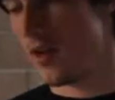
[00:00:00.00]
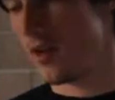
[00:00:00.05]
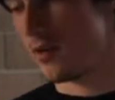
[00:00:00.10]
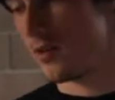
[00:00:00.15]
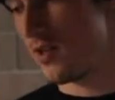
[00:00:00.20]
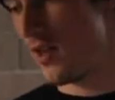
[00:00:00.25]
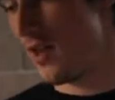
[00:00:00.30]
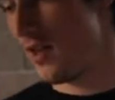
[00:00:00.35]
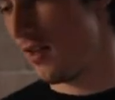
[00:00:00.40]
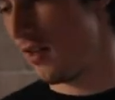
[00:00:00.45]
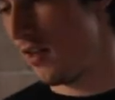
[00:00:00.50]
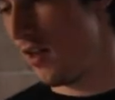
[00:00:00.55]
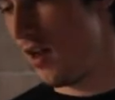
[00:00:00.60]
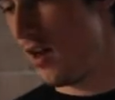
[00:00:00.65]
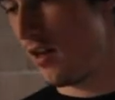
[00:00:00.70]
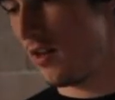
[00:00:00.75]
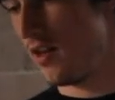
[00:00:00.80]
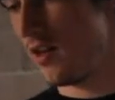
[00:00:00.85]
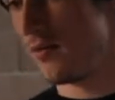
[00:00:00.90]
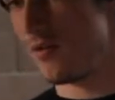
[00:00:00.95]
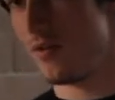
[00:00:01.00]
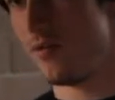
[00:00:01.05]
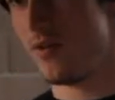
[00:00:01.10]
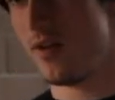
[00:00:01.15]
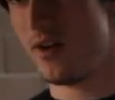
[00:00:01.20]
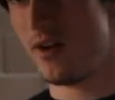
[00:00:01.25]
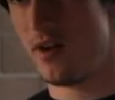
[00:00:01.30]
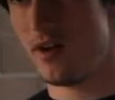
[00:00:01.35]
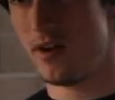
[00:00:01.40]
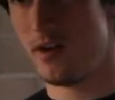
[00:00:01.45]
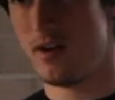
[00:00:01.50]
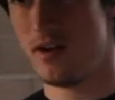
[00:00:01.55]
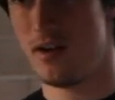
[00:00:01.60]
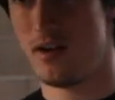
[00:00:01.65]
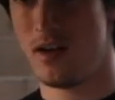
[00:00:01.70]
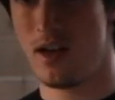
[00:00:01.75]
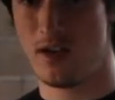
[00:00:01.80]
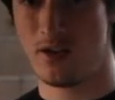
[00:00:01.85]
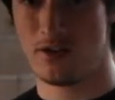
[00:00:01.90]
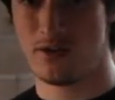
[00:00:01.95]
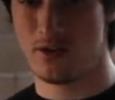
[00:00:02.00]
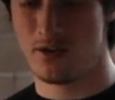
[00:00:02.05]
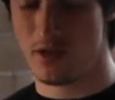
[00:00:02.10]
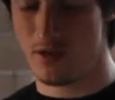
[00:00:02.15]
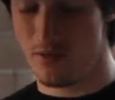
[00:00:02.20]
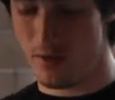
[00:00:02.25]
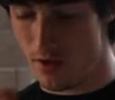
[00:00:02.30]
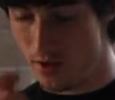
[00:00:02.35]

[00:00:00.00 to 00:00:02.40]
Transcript: Geckos, I had a lot of different variations of